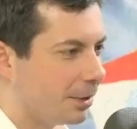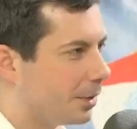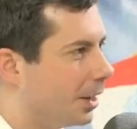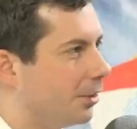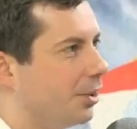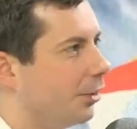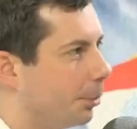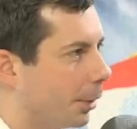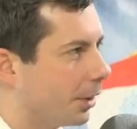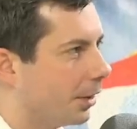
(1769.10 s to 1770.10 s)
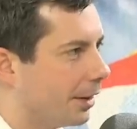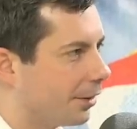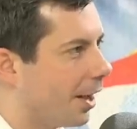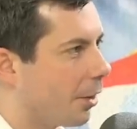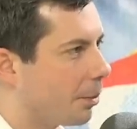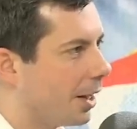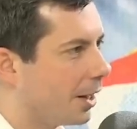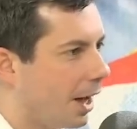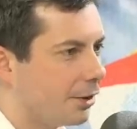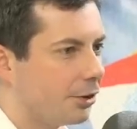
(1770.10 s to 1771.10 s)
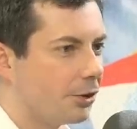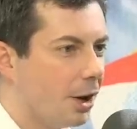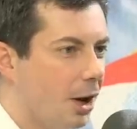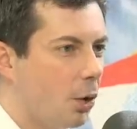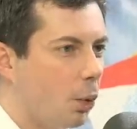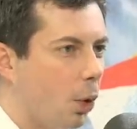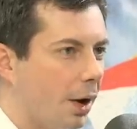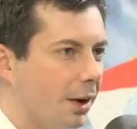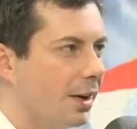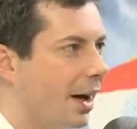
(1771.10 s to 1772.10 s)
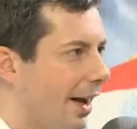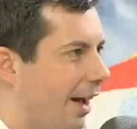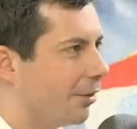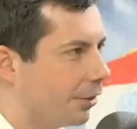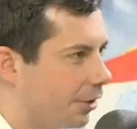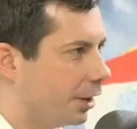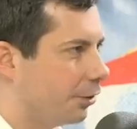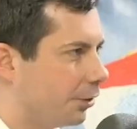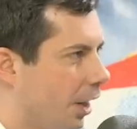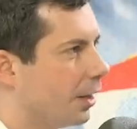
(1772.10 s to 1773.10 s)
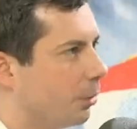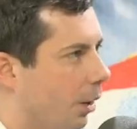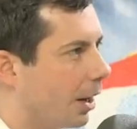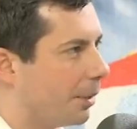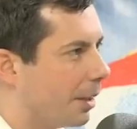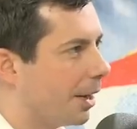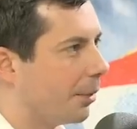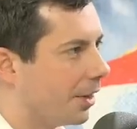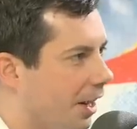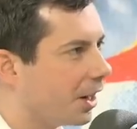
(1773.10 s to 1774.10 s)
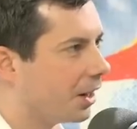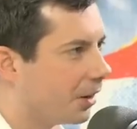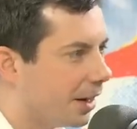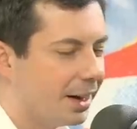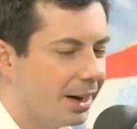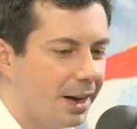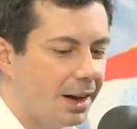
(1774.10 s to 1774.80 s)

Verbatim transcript: get a cheeseburger in South Bend. I just want to not have the city flooded while I'm on my way there, right?